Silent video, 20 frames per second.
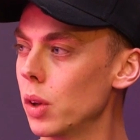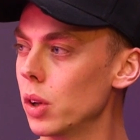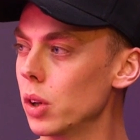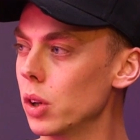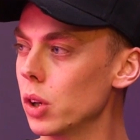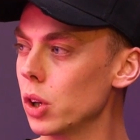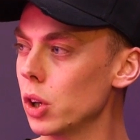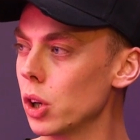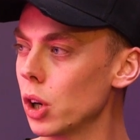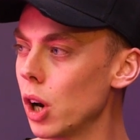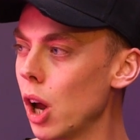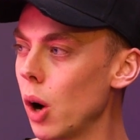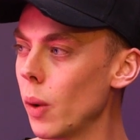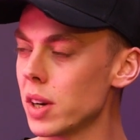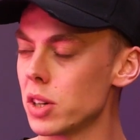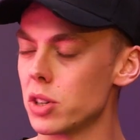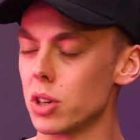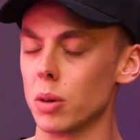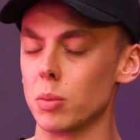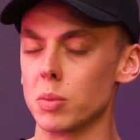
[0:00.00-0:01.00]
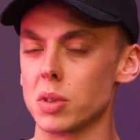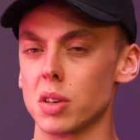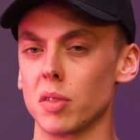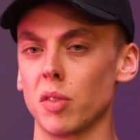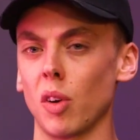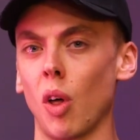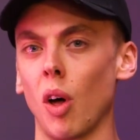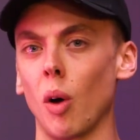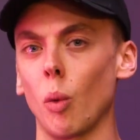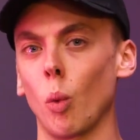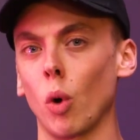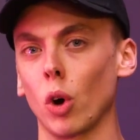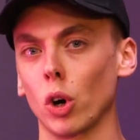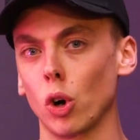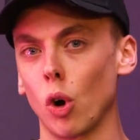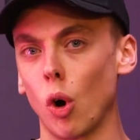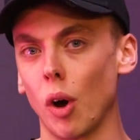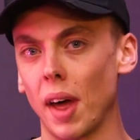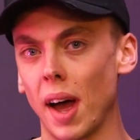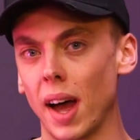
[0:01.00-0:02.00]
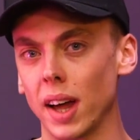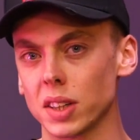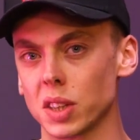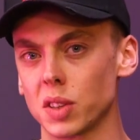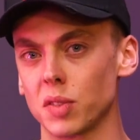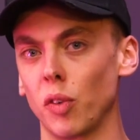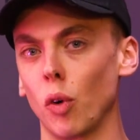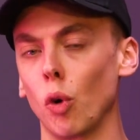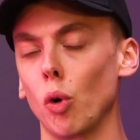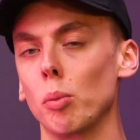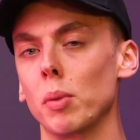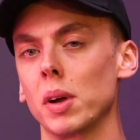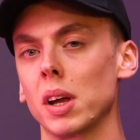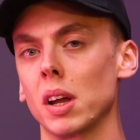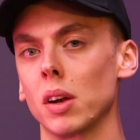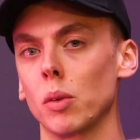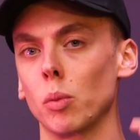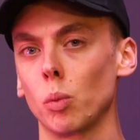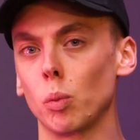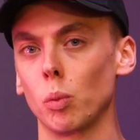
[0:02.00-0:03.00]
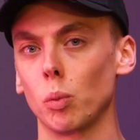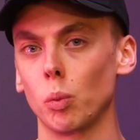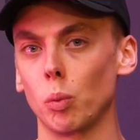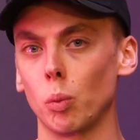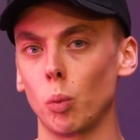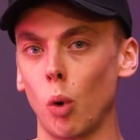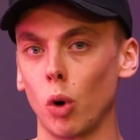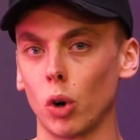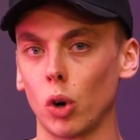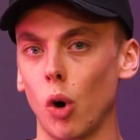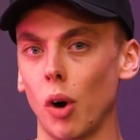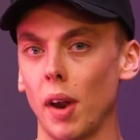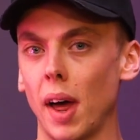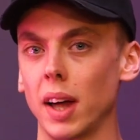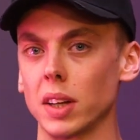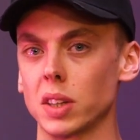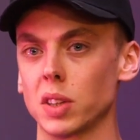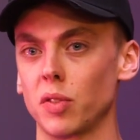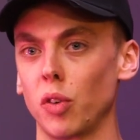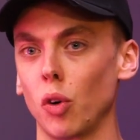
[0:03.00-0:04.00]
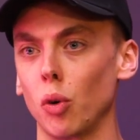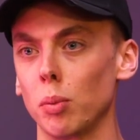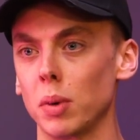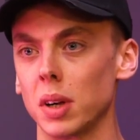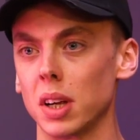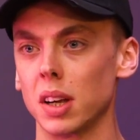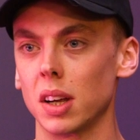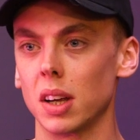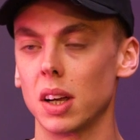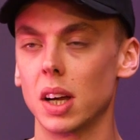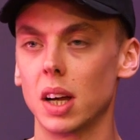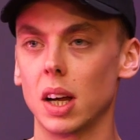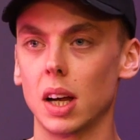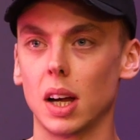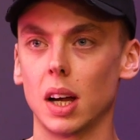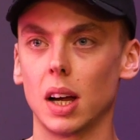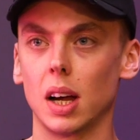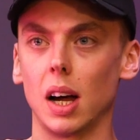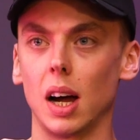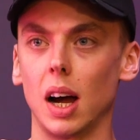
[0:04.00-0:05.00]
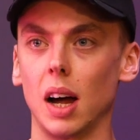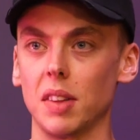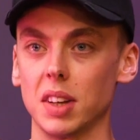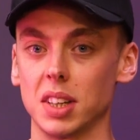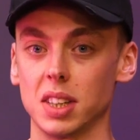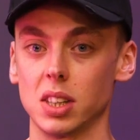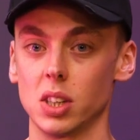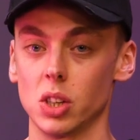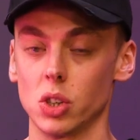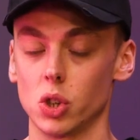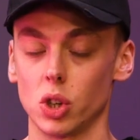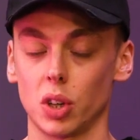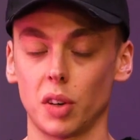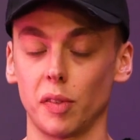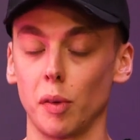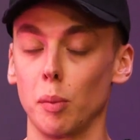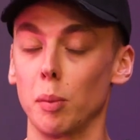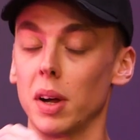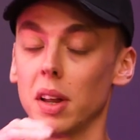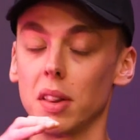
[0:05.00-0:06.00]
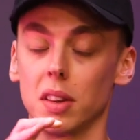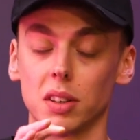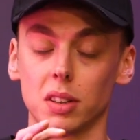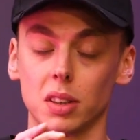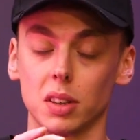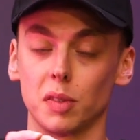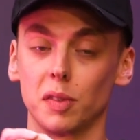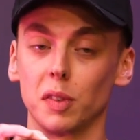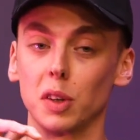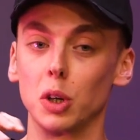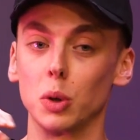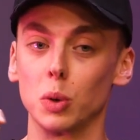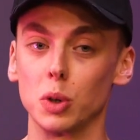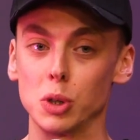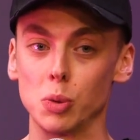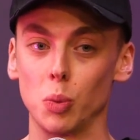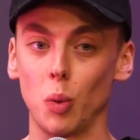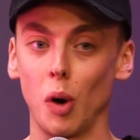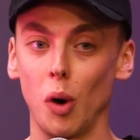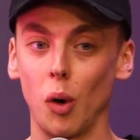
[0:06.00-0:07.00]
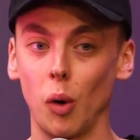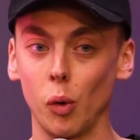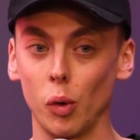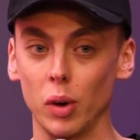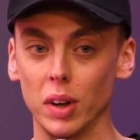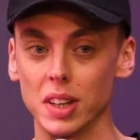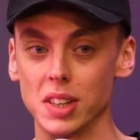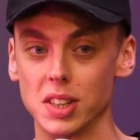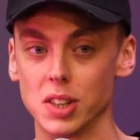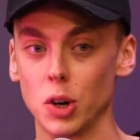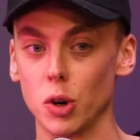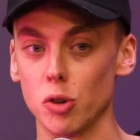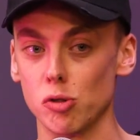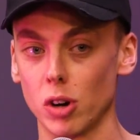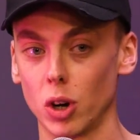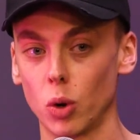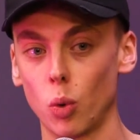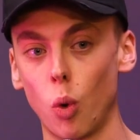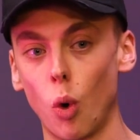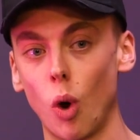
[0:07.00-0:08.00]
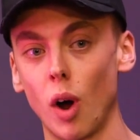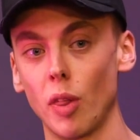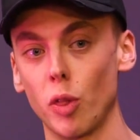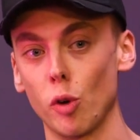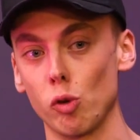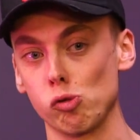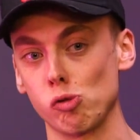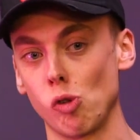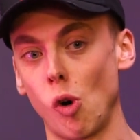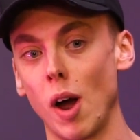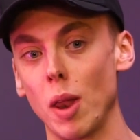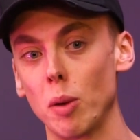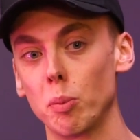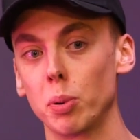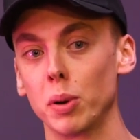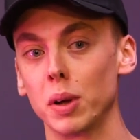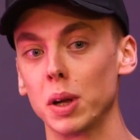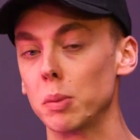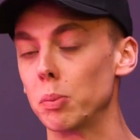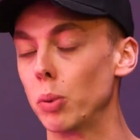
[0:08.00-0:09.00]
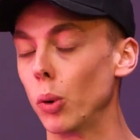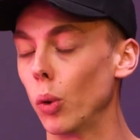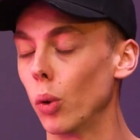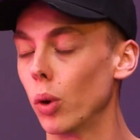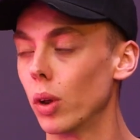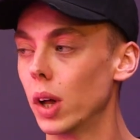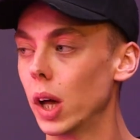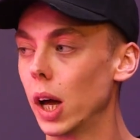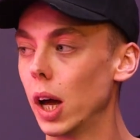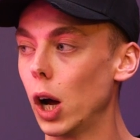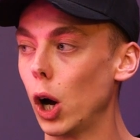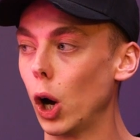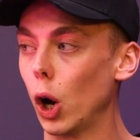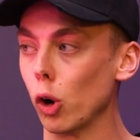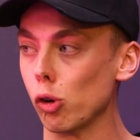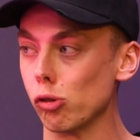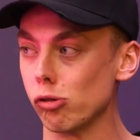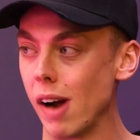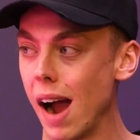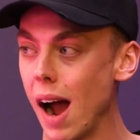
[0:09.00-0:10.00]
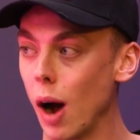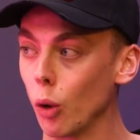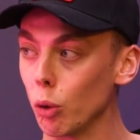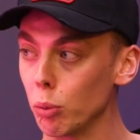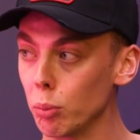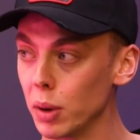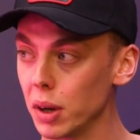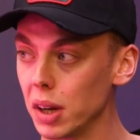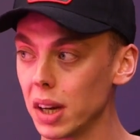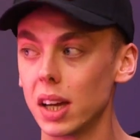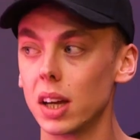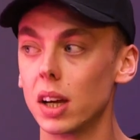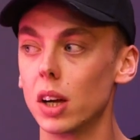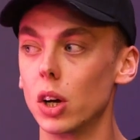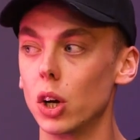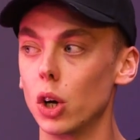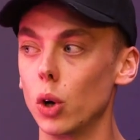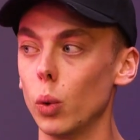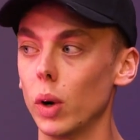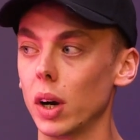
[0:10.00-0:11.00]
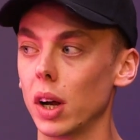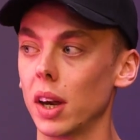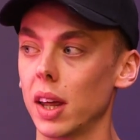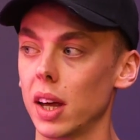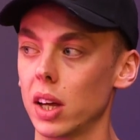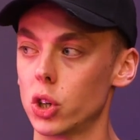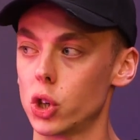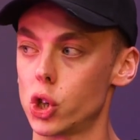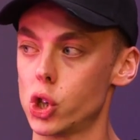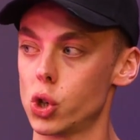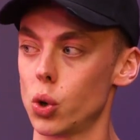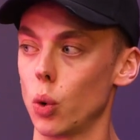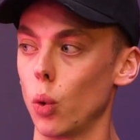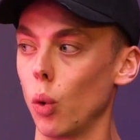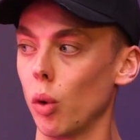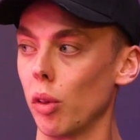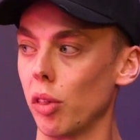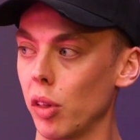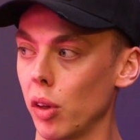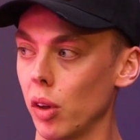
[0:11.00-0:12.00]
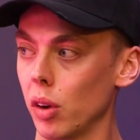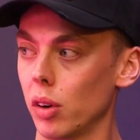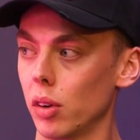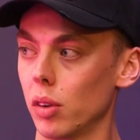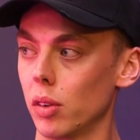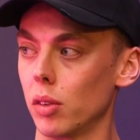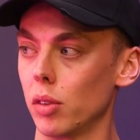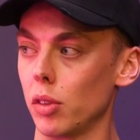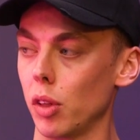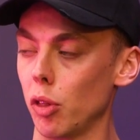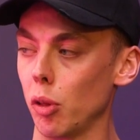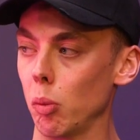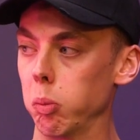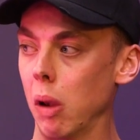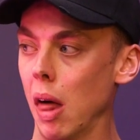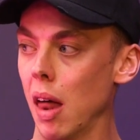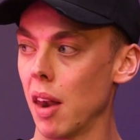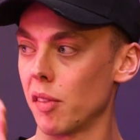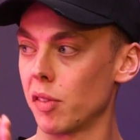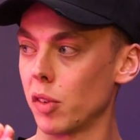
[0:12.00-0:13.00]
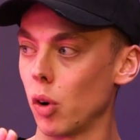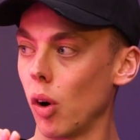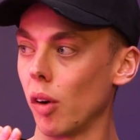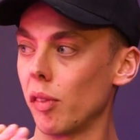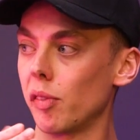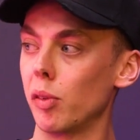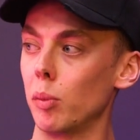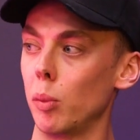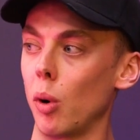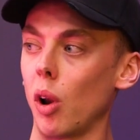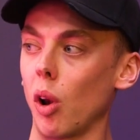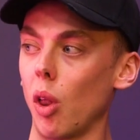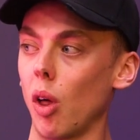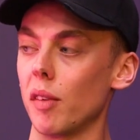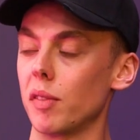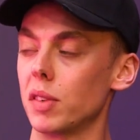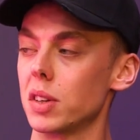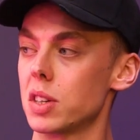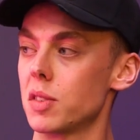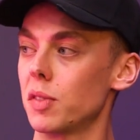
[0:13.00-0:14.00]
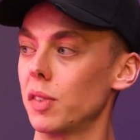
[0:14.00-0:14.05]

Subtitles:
in terms of like what God has for me, and what God has for me, and this isn't just for me, this is for you as well, is going to require the right people around me who are going to ensure that the plan of God for my life is